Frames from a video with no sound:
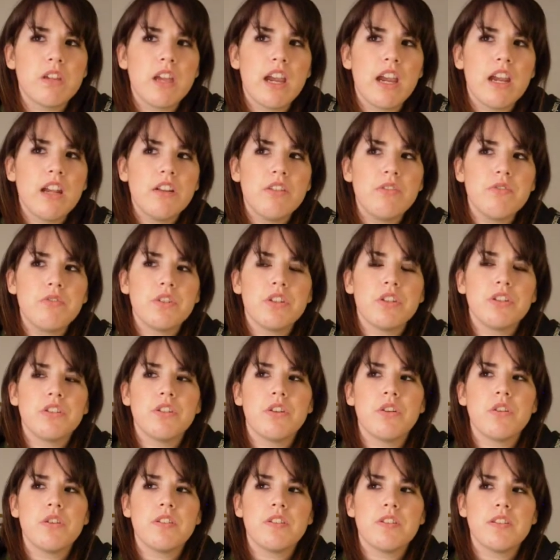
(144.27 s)
kind of took
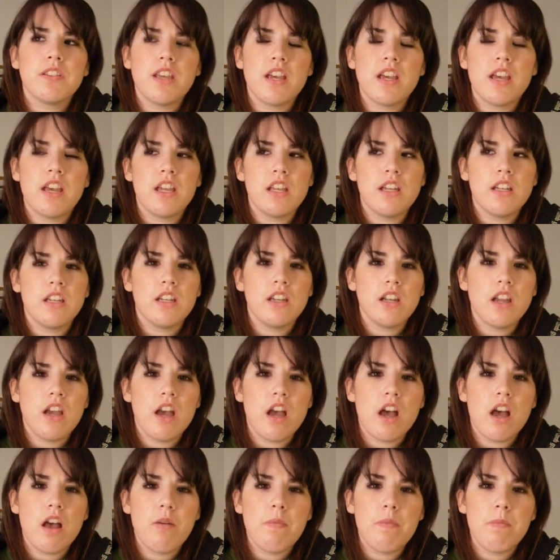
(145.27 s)
notice that
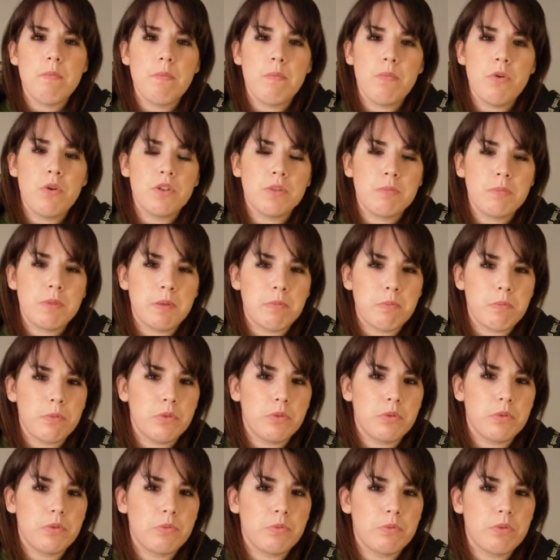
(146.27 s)
most
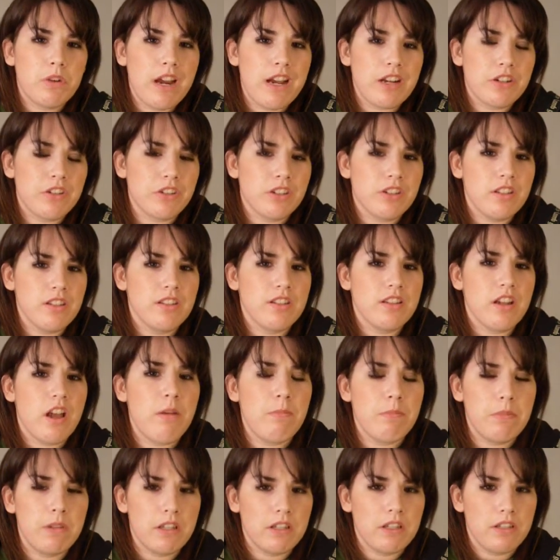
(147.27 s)
people were actually
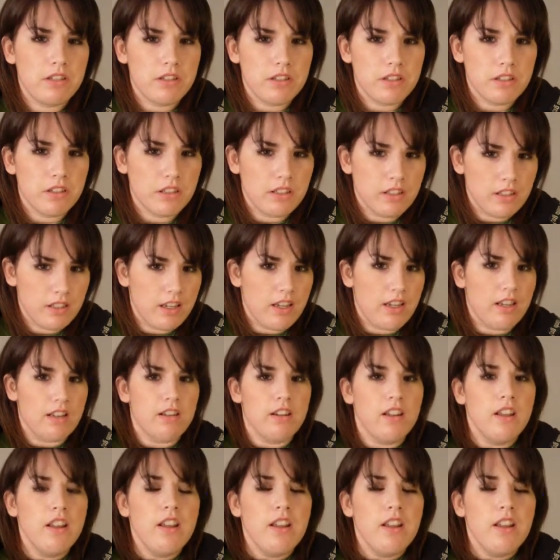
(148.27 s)
stopping to look at